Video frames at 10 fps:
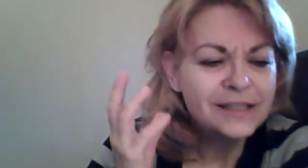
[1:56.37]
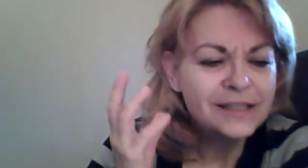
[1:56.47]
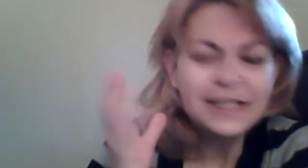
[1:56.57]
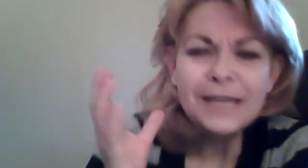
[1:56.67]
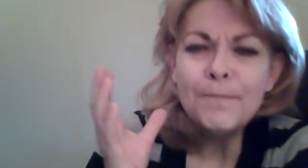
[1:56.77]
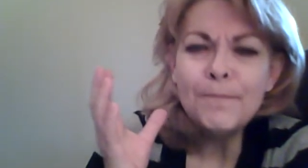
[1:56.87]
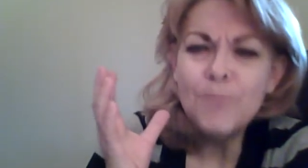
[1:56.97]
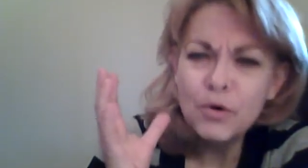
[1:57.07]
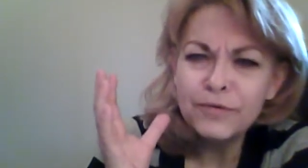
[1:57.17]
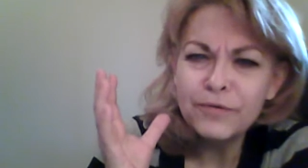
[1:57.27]
did he
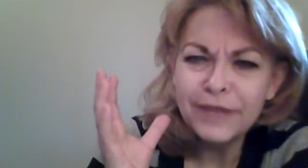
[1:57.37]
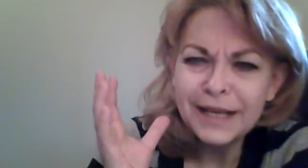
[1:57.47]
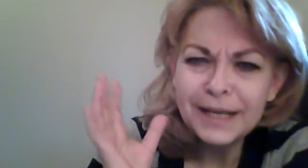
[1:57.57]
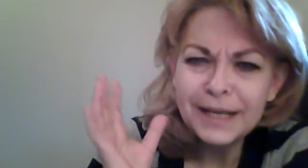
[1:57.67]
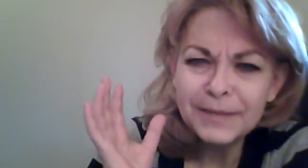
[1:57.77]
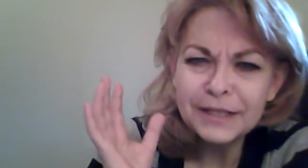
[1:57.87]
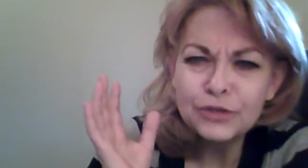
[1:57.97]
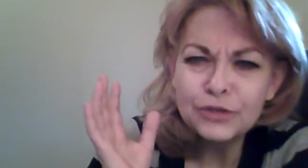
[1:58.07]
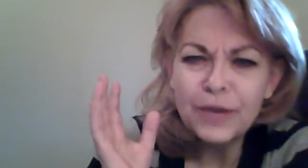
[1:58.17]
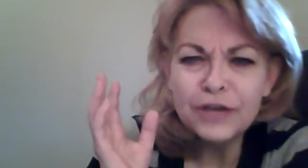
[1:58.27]
motivate anybody
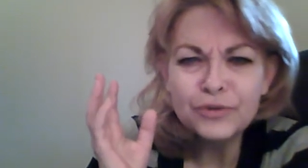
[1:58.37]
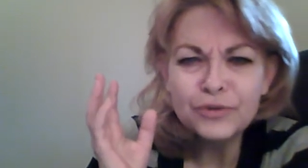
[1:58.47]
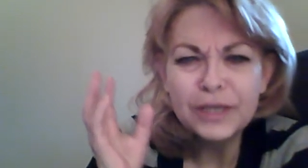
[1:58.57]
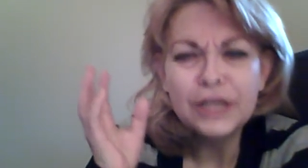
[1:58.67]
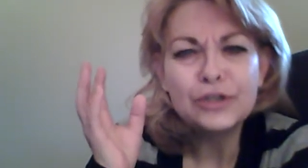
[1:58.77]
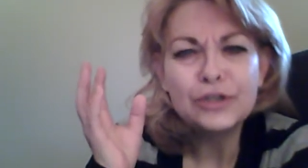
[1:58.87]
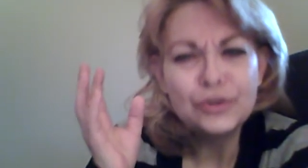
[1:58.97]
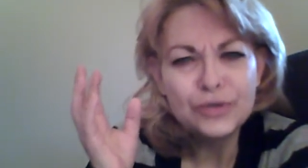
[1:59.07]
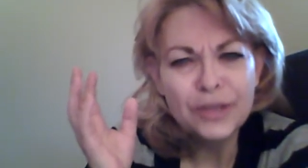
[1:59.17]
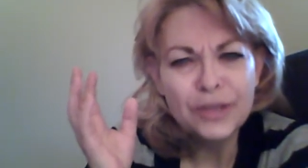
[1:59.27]
to actually
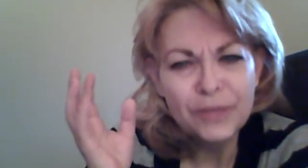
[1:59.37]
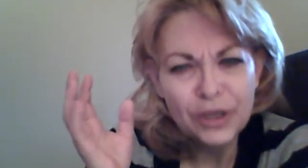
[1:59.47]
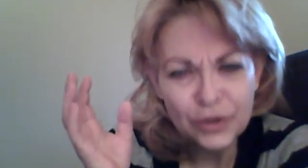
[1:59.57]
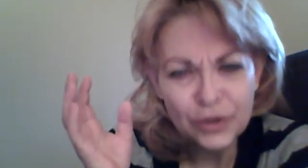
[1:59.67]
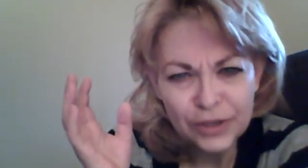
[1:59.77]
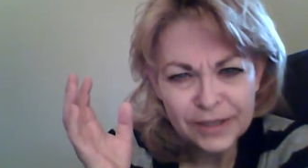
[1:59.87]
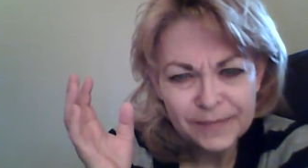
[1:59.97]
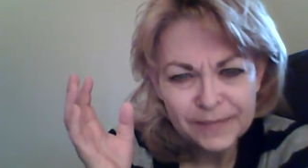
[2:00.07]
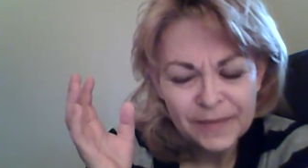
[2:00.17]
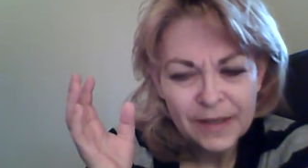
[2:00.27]
do something good?
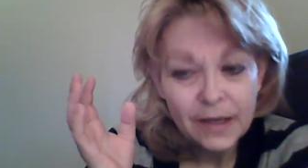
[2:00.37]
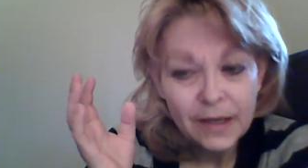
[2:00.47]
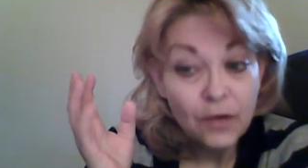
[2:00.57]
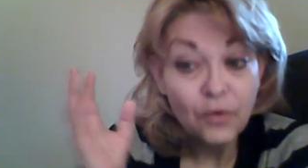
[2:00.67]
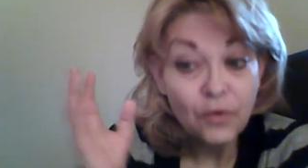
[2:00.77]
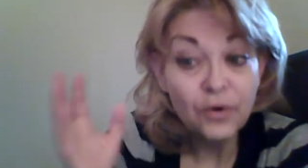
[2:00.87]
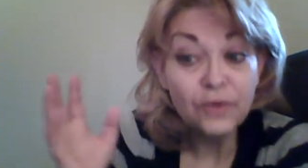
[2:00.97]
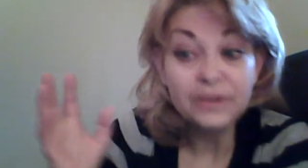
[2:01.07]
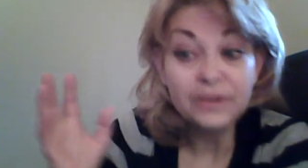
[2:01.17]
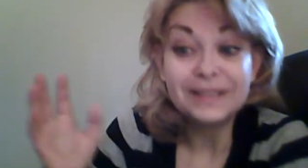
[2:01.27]

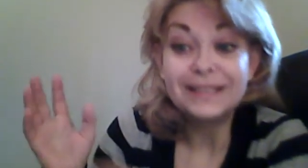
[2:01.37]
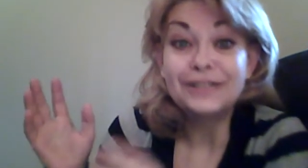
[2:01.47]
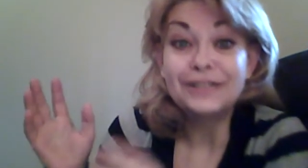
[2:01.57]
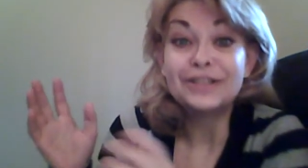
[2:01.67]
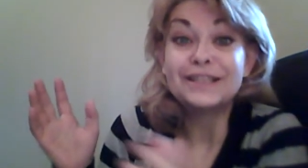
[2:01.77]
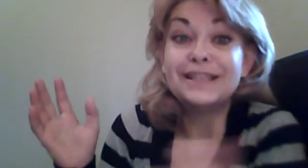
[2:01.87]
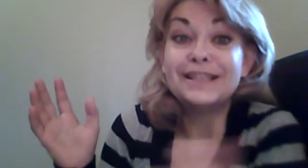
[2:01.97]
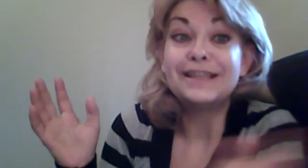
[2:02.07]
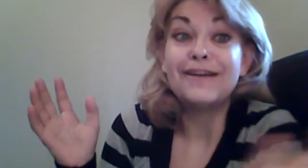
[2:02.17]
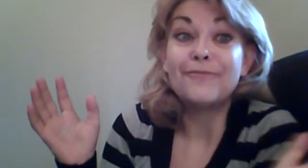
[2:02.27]
Or did he just
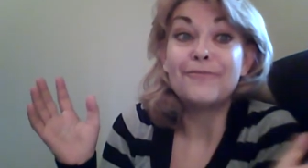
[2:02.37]
sit there and